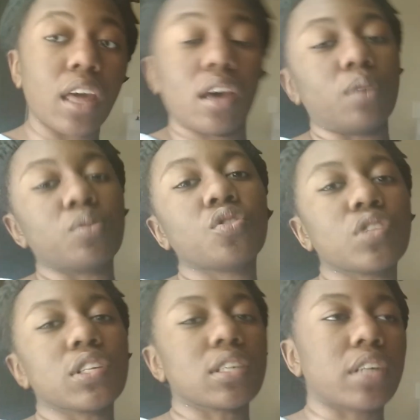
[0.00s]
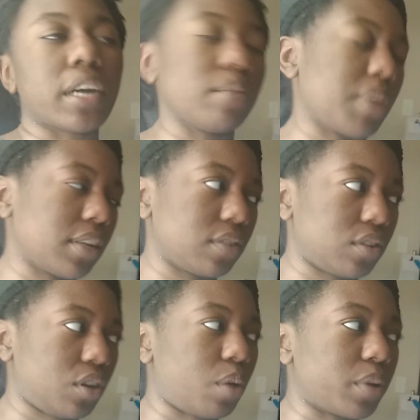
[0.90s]
I always do this little end bit, so
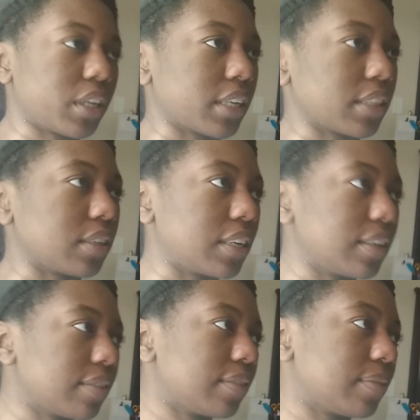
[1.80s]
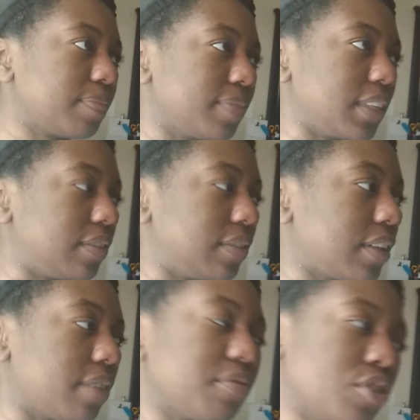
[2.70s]
y'all will click the links instead
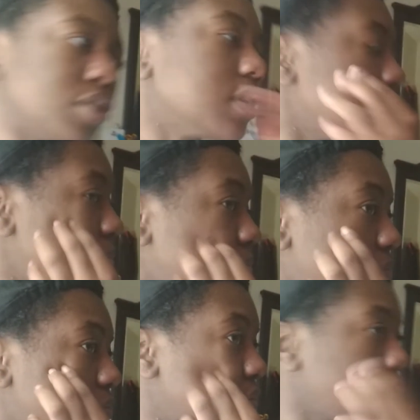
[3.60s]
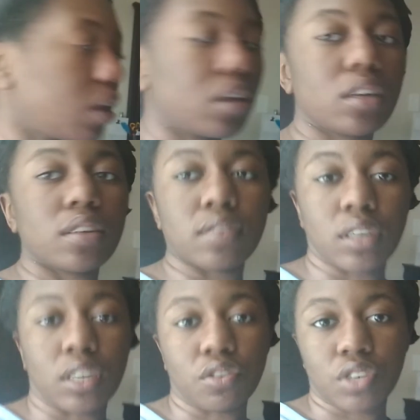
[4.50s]
of just sitting
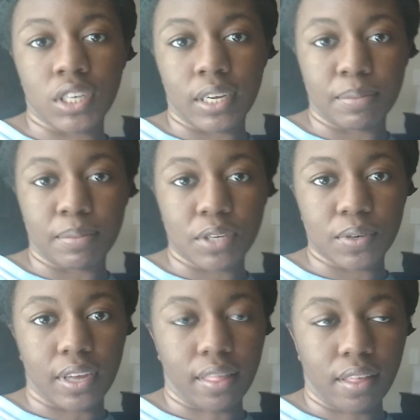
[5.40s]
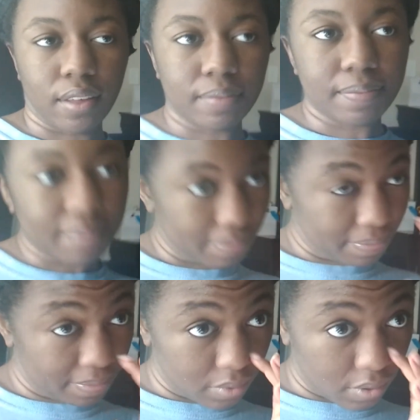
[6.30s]
here staring at me doing nothing.
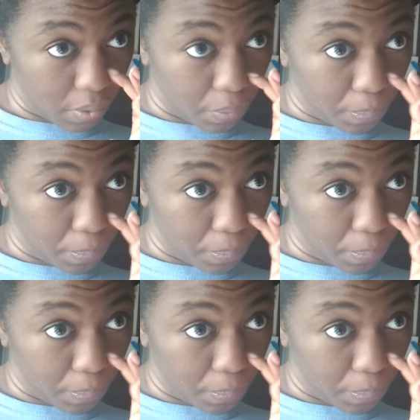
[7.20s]
So,